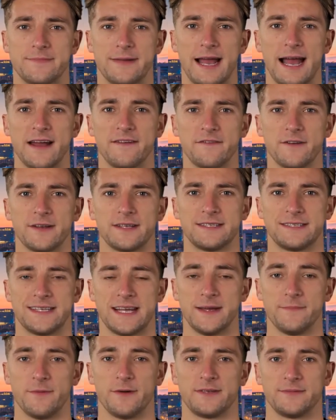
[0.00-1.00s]
After the
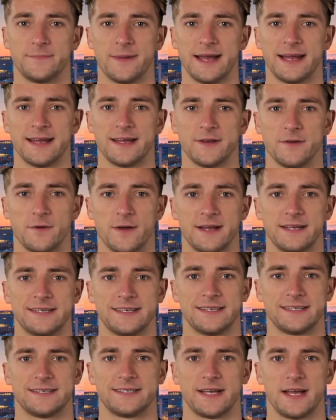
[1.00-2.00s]
Cyprus banking
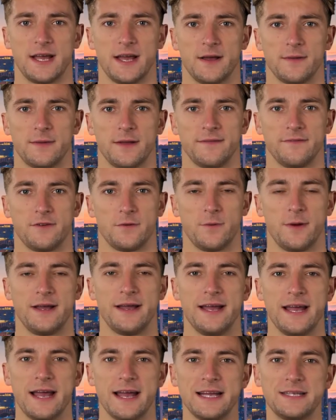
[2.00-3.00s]
crisis,
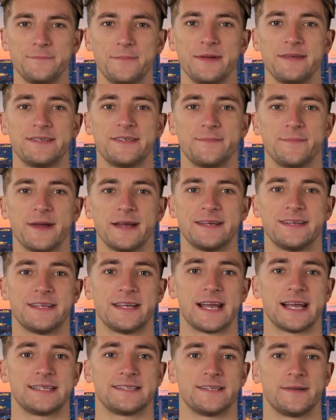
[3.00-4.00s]
Lithuania has been
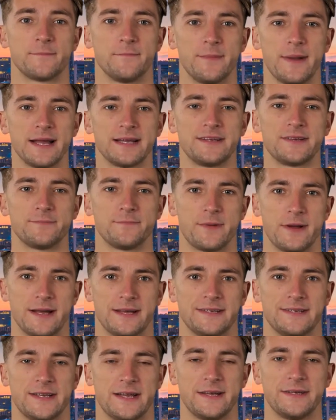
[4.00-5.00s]
selected as the best
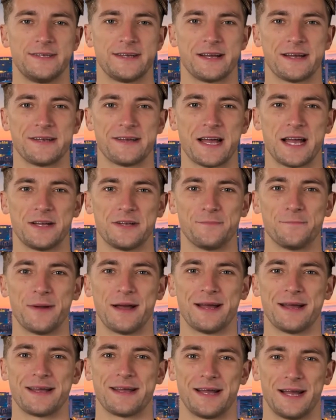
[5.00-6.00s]
place to conduct
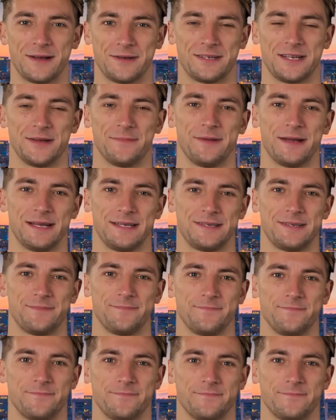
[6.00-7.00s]
banking activities.
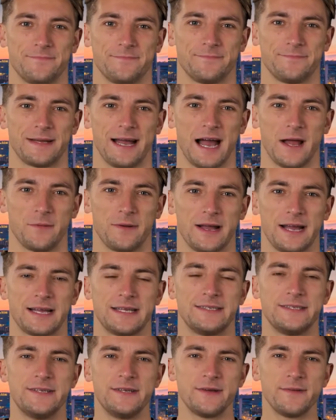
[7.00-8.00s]

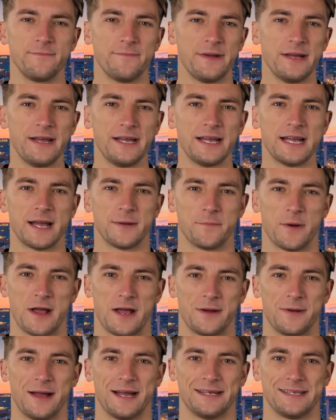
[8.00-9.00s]
Nowadays, the
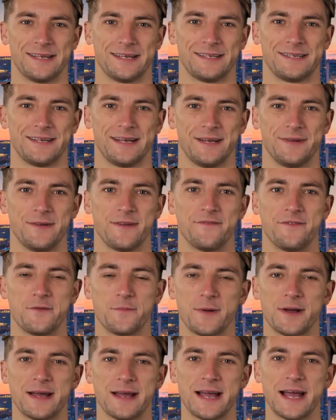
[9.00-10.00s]
EMI license in
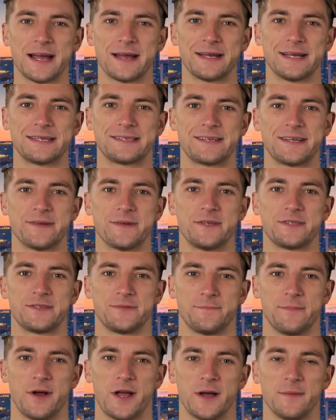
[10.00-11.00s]
Lithuania is the
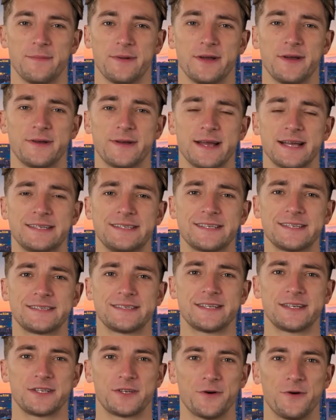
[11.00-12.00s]
most popular
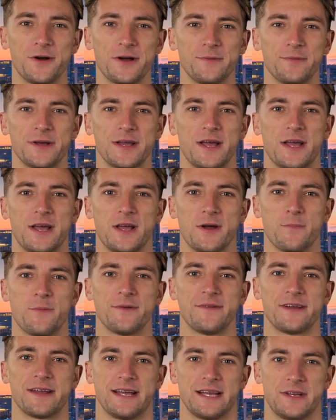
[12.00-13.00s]
license in Europe,
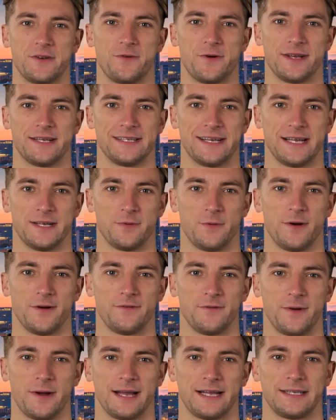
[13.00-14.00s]
with an increasing
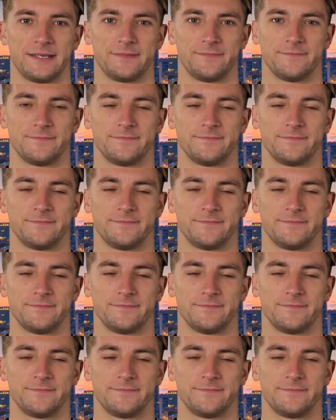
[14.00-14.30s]
growth rate.